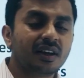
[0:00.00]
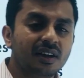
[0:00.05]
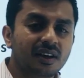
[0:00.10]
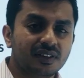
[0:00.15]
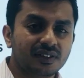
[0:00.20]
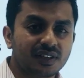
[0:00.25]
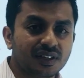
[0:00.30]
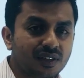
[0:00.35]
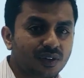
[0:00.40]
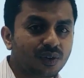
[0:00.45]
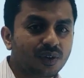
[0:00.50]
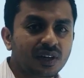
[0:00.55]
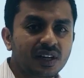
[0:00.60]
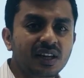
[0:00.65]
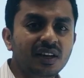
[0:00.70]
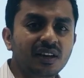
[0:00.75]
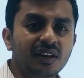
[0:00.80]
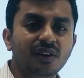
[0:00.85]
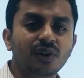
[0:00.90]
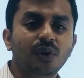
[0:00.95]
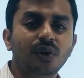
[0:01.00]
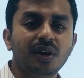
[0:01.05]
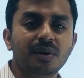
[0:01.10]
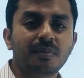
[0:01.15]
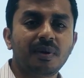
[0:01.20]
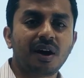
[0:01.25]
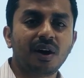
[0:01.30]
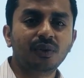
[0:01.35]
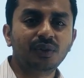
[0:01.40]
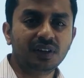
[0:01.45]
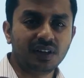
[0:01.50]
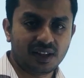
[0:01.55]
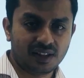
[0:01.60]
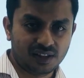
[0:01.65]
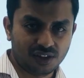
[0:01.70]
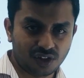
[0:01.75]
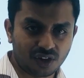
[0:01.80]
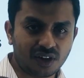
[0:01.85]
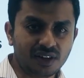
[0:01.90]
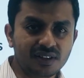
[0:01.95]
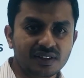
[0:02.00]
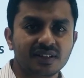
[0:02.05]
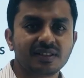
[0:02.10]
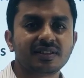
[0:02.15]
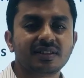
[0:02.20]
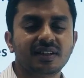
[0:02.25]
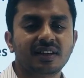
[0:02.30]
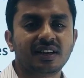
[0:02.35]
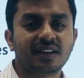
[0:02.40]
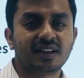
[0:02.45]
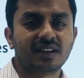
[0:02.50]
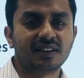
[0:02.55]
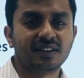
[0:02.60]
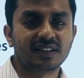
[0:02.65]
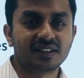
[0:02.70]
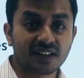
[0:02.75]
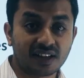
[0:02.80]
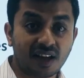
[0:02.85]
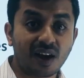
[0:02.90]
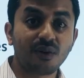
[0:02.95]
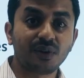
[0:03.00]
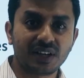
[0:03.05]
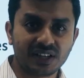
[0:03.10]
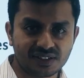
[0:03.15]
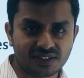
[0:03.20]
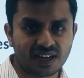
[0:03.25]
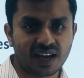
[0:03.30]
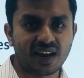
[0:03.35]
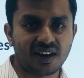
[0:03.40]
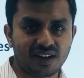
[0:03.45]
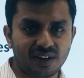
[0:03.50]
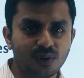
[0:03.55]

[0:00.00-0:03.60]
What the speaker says: thoroughly known about your the accounting standard.